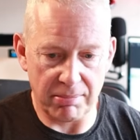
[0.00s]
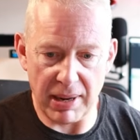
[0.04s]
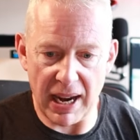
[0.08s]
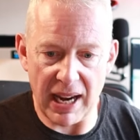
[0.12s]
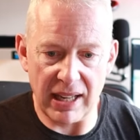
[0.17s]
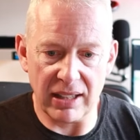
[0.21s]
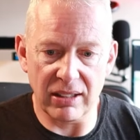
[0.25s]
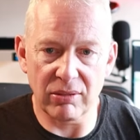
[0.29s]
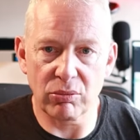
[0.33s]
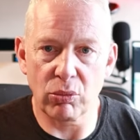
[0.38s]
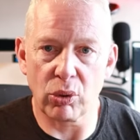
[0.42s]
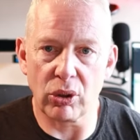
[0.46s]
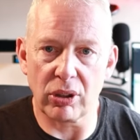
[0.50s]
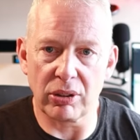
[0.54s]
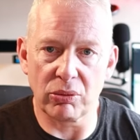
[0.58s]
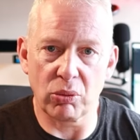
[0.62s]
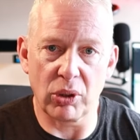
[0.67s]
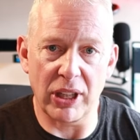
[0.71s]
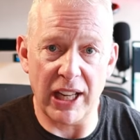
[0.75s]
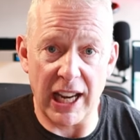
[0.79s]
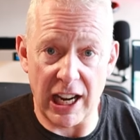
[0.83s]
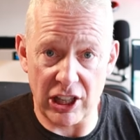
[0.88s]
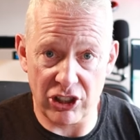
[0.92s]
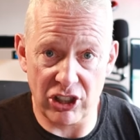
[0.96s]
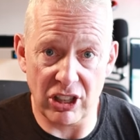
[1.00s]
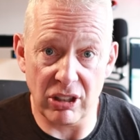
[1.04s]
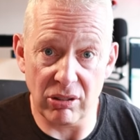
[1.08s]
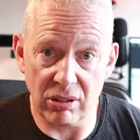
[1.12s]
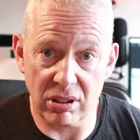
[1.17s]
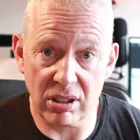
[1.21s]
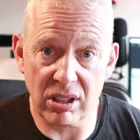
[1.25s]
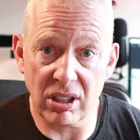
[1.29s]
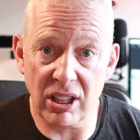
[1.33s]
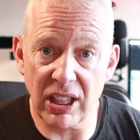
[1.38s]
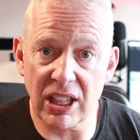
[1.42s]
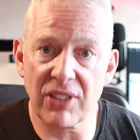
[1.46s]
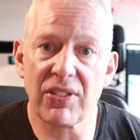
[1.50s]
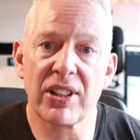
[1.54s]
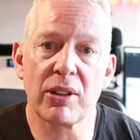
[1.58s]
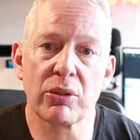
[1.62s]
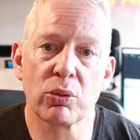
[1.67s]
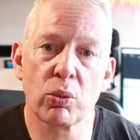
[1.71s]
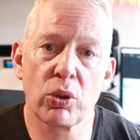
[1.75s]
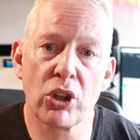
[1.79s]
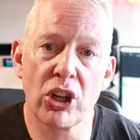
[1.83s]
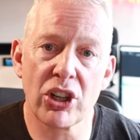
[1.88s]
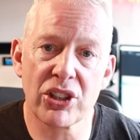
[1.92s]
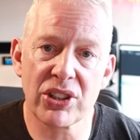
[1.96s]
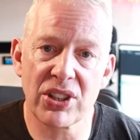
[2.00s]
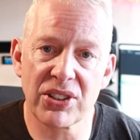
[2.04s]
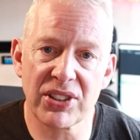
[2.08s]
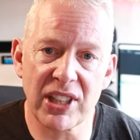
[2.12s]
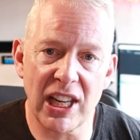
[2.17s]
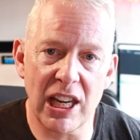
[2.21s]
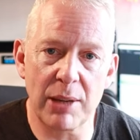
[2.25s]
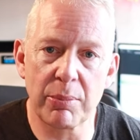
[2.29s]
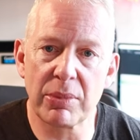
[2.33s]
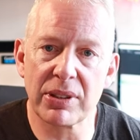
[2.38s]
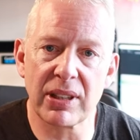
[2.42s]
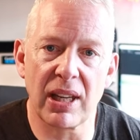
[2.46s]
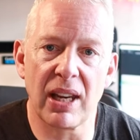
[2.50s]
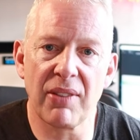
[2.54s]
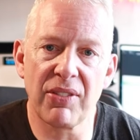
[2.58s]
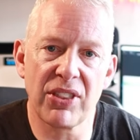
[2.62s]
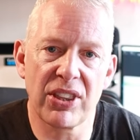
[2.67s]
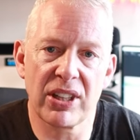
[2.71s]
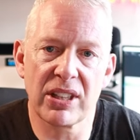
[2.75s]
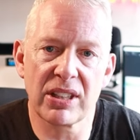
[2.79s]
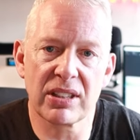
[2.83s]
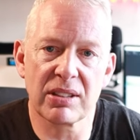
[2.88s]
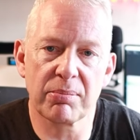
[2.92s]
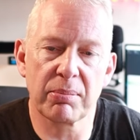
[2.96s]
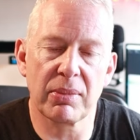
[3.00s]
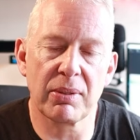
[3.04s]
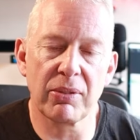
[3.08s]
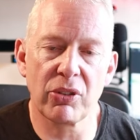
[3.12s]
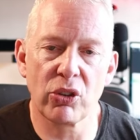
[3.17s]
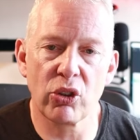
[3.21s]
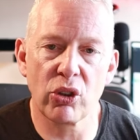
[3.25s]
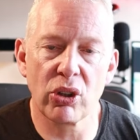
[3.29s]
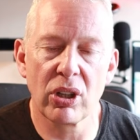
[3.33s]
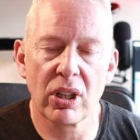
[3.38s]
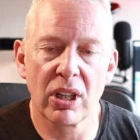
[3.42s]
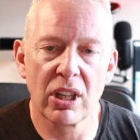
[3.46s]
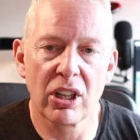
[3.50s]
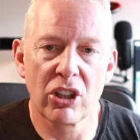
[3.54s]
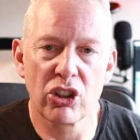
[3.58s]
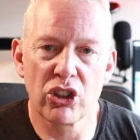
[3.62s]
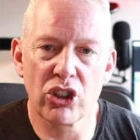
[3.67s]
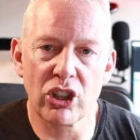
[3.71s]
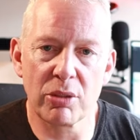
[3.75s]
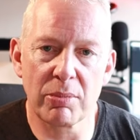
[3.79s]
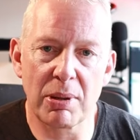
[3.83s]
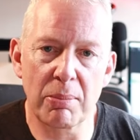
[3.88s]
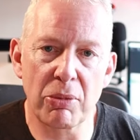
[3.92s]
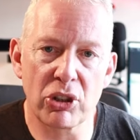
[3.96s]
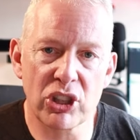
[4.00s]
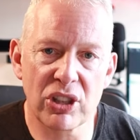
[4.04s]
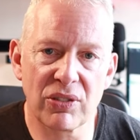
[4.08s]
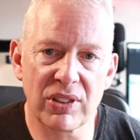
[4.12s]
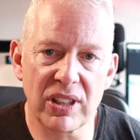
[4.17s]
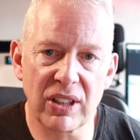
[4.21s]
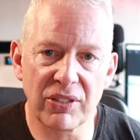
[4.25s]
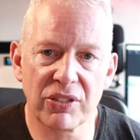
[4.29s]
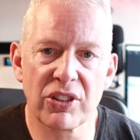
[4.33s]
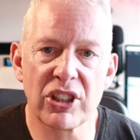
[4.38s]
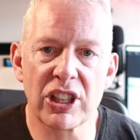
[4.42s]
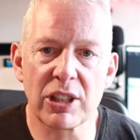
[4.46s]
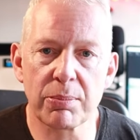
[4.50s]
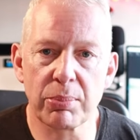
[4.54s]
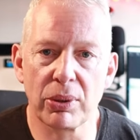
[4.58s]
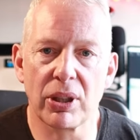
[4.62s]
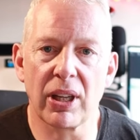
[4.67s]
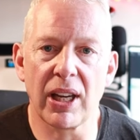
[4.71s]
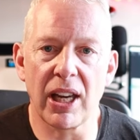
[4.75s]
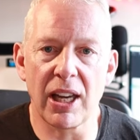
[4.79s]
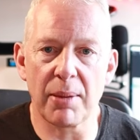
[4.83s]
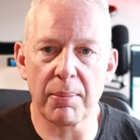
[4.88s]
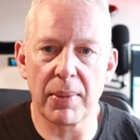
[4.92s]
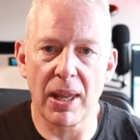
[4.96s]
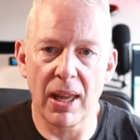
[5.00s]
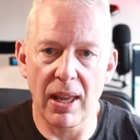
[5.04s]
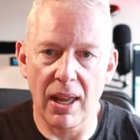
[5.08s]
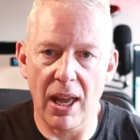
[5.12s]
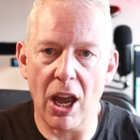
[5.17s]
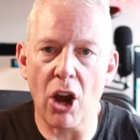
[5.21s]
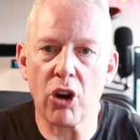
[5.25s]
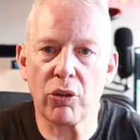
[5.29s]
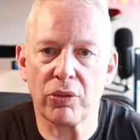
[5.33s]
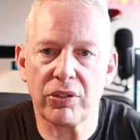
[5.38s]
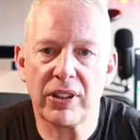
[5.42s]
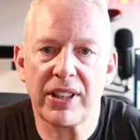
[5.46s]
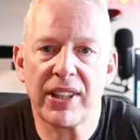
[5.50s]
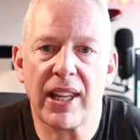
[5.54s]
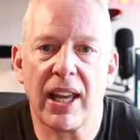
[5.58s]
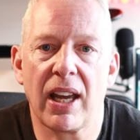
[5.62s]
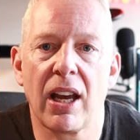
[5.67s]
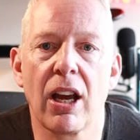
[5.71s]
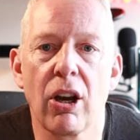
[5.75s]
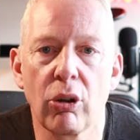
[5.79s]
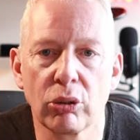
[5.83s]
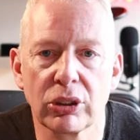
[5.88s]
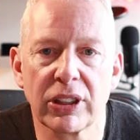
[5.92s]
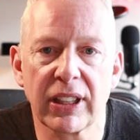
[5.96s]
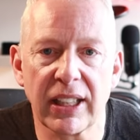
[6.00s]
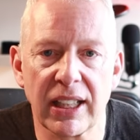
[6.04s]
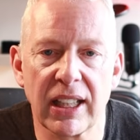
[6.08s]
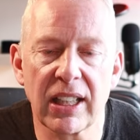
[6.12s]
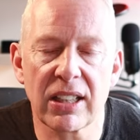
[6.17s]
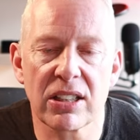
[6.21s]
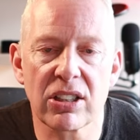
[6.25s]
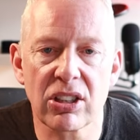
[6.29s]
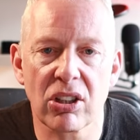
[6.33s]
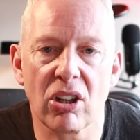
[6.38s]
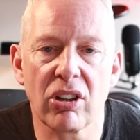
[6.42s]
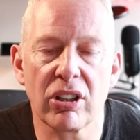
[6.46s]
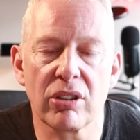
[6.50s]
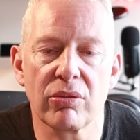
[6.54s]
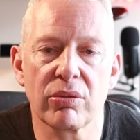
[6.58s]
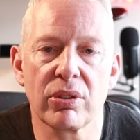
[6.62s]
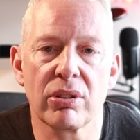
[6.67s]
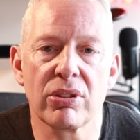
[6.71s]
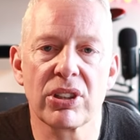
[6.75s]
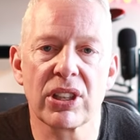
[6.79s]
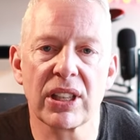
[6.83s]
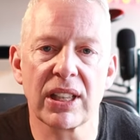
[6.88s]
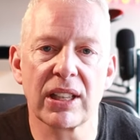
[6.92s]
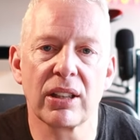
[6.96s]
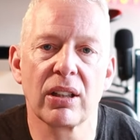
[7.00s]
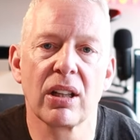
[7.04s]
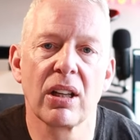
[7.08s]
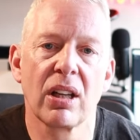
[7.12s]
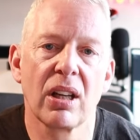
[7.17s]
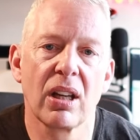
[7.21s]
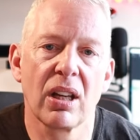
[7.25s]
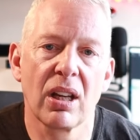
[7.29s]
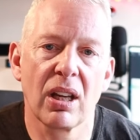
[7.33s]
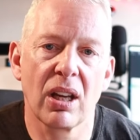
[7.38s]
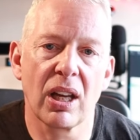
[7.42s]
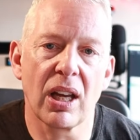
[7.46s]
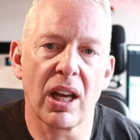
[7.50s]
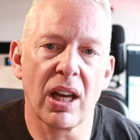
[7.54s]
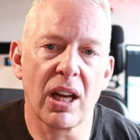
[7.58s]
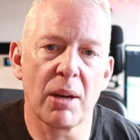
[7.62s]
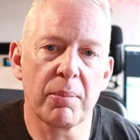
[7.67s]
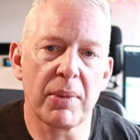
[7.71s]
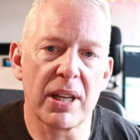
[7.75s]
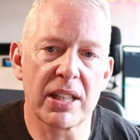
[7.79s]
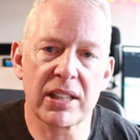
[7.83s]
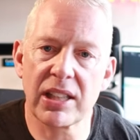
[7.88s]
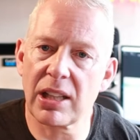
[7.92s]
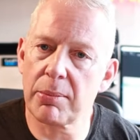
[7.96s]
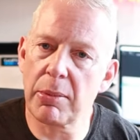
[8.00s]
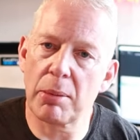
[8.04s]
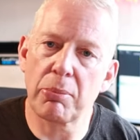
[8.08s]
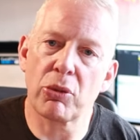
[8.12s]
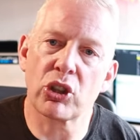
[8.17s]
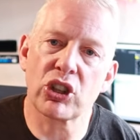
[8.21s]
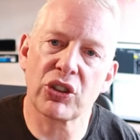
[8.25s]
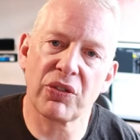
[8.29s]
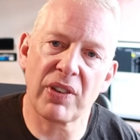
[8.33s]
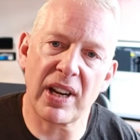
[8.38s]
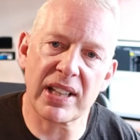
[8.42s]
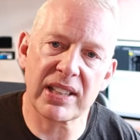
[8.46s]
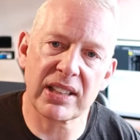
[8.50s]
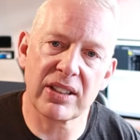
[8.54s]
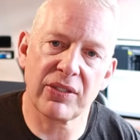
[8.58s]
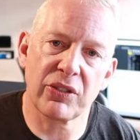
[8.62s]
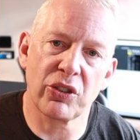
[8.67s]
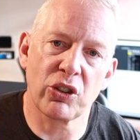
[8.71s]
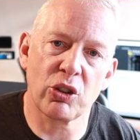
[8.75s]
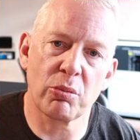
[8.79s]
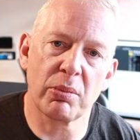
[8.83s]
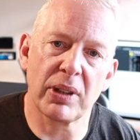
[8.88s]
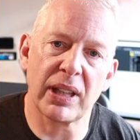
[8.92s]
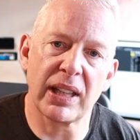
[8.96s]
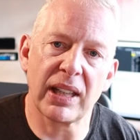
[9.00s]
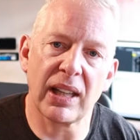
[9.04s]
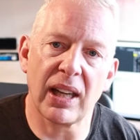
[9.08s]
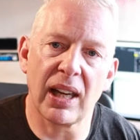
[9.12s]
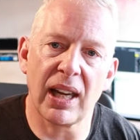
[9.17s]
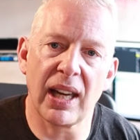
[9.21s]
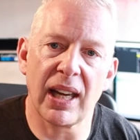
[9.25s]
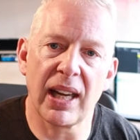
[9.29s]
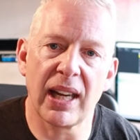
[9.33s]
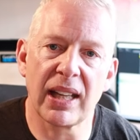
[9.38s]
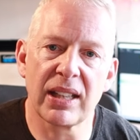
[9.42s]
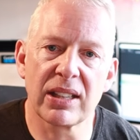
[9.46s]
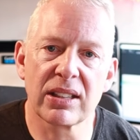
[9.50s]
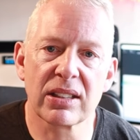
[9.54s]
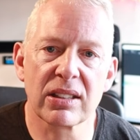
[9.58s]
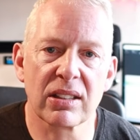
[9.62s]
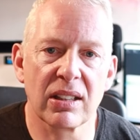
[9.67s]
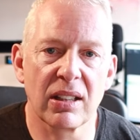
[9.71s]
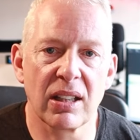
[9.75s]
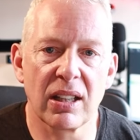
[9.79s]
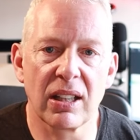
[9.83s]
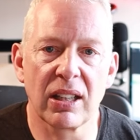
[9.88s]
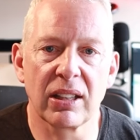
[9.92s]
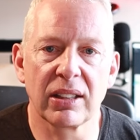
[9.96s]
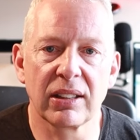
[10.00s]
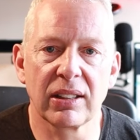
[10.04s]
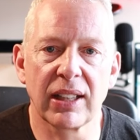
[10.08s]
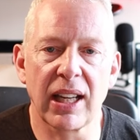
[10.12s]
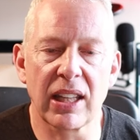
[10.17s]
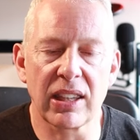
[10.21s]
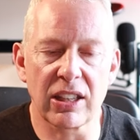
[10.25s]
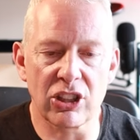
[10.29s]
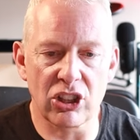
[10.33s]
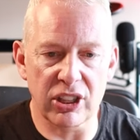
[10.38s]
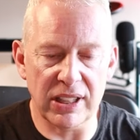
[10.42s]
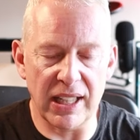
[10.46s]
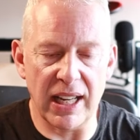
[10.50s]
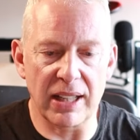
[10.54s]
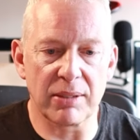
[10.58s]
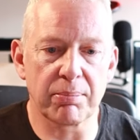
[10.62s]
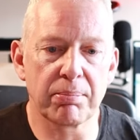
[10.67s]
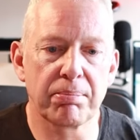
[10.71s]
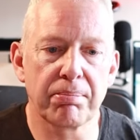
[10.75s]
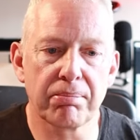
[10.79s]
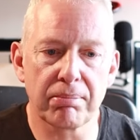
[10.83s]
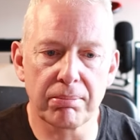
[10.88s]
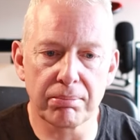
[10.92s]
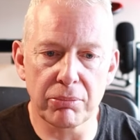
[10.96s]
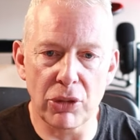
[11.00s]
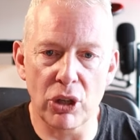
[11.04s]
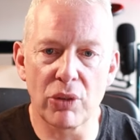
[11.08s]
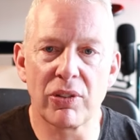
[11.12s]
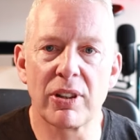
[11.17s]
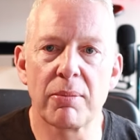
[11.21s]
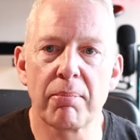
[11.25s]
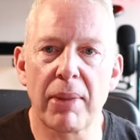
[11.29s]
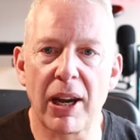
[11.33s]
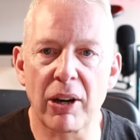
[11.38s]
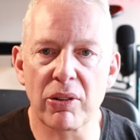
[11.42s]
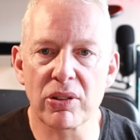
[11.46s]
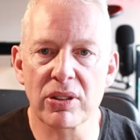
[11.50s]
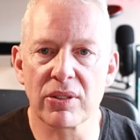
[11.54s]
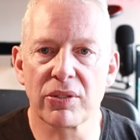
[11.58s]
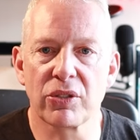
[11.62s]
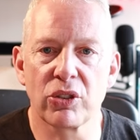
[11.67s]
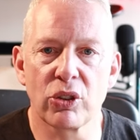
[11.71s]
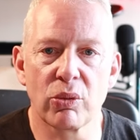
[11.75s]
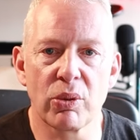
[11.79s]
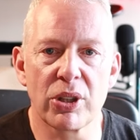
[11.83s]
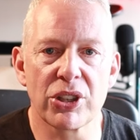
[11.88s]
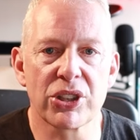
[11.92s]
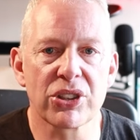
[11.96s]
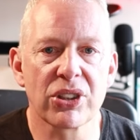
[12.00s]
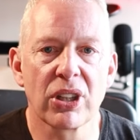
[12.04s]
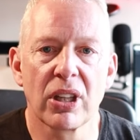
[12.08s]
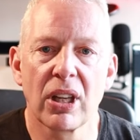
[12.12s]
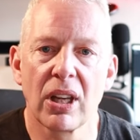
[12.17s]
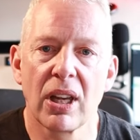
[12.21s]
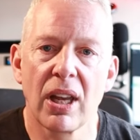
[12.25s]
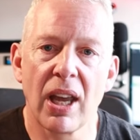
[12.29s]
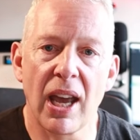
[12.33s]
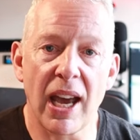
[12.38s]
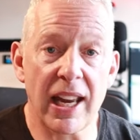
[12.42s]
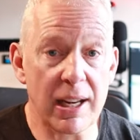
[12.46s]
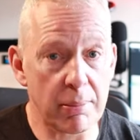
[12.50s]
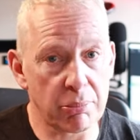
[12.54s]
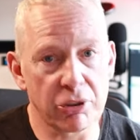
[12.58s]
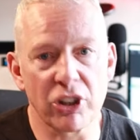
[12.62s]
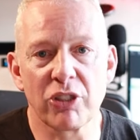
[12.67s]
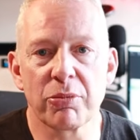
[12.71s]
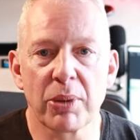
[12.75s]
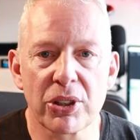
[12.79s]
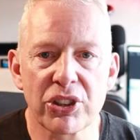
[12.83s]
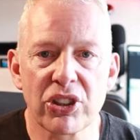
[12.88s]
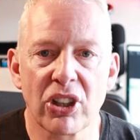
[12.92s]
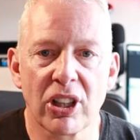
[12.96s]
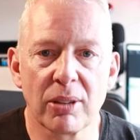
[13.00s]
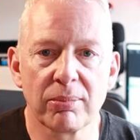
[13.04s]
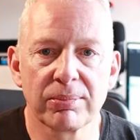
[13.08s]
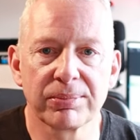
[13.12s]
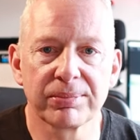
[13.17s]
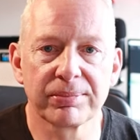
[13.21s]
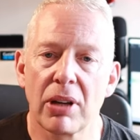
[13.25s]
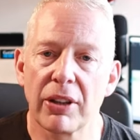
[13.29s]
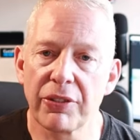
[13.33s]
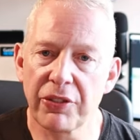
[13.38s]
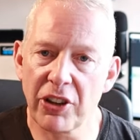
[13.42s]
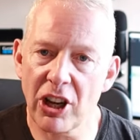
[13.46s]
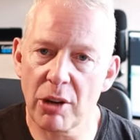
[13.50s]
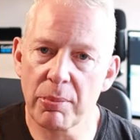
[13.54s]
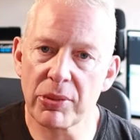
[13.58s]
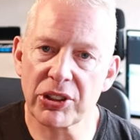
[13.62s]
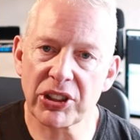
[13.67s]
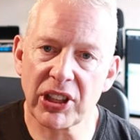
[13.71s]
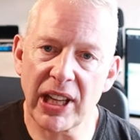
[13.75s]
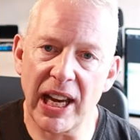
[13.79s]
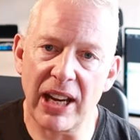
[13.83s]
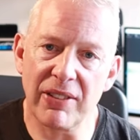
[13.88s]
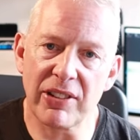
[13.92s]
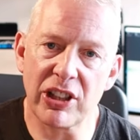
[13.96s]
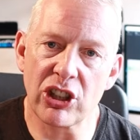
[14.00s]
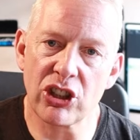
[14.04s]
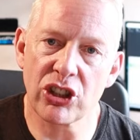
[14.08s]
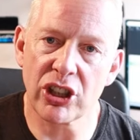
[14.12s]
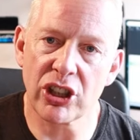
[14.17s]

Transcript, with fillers: pattern, what, what it actually looks like, if it works the same as everything as before. Shouldn't be much of a difference, but um, hopefully that holding it in tight routine um, is going to be much faster for me and, and um, get the sled moving back and forwards and improve my time. My farmer's carry